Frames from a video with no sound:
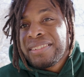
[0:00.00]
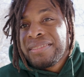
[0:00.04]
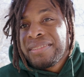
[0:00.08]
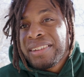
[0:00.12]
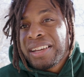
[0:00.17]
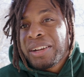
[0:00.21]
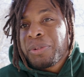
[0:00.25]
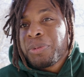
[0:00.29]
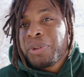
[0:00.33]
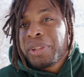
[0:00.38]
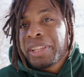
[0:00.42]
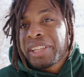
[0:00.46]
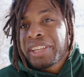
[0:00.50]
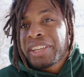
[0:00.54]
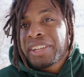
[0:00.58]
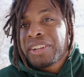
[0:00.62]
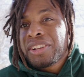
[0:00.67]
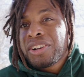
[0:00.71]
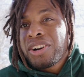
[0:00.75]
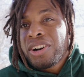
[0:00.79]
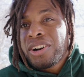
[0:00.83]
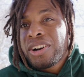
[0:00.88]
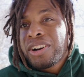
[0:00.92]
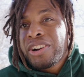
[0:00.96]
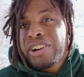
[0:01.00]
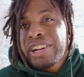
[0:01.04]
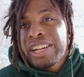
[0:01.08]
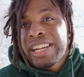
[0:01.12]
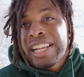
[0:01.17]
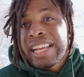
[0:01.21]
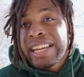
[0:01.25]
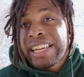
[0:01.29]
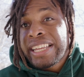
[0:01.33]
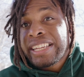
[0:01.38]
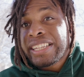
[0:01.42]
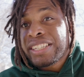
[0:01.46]
a really good guard and
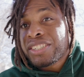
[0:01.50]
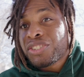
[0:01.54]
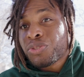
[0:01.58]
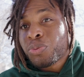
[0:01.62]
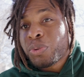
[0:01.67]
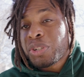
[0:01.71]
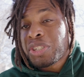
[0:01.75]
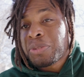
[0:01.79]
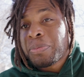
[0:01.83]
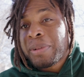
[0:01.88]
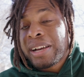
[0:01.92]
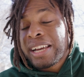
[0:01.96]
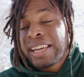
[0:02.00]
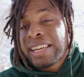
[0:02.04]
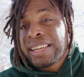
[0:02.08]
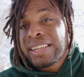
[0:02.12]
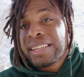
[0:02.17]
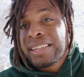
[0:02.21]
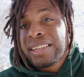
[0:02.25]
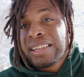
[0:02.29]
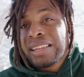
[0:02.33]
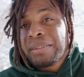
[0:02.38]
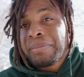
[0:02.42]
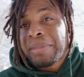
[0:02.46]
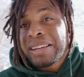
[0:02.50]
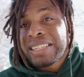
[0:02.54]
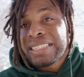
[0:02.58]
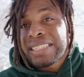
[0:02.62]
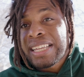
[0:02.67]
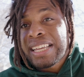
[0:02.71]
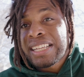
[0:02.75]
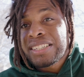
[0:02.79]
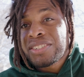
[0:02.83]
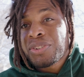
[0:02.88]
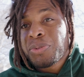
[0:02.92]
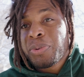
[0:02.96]
I need to switch my
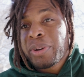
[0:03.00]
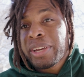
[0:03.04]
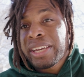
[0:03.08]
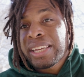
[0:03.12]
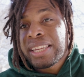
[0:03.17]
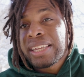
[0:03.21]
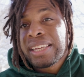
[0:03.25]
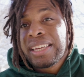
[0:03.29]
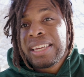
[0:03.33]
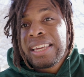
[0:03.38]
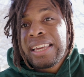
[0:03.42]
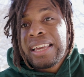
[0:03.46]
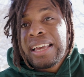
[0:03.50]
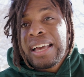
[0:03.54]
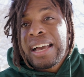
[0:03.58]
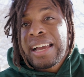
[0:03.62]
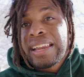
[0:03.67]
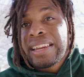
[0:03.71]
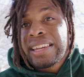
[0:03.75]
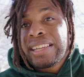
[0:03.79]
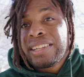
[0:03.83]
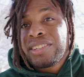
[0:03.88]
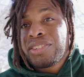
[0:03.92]
stance quick. I need